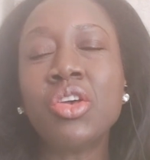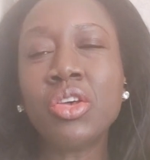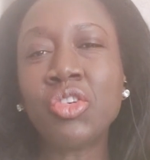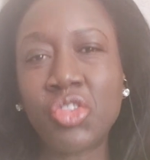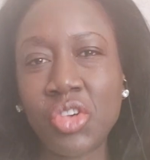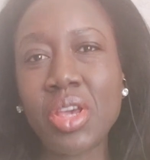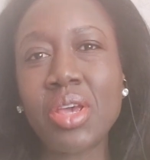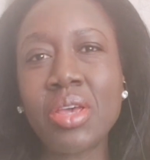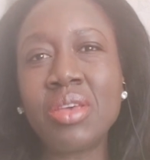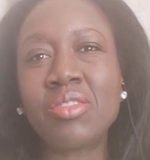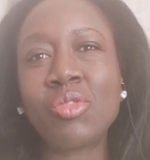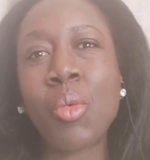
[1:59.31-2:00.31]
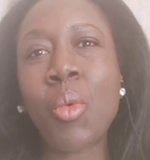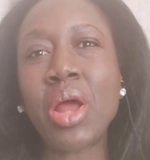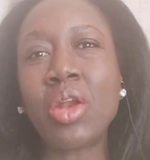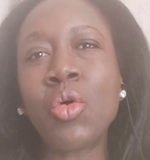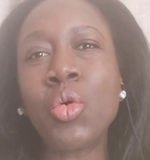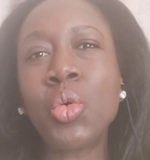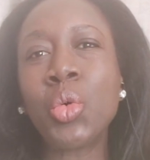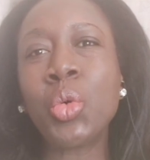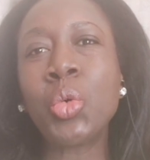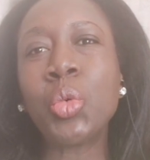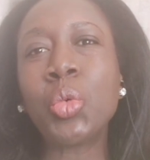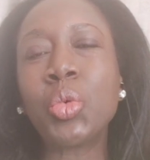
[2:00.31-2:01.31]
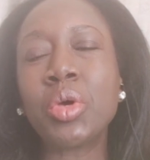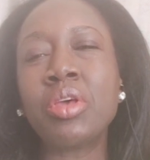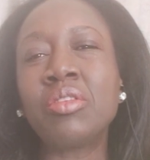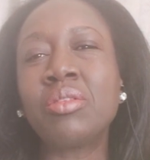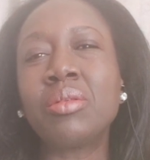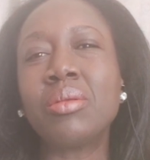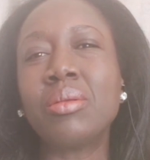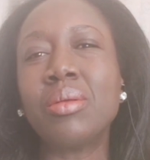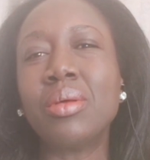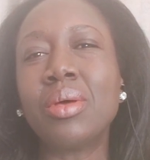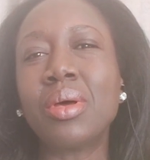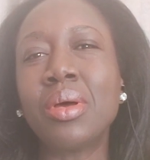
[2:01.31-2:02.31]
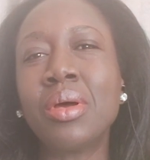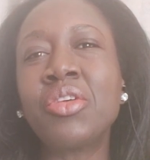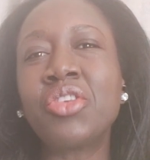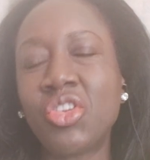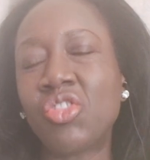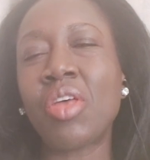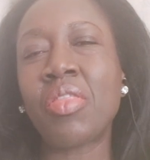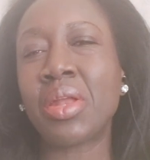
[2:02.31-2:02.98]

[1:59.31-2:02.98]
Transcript: she is the one who is richer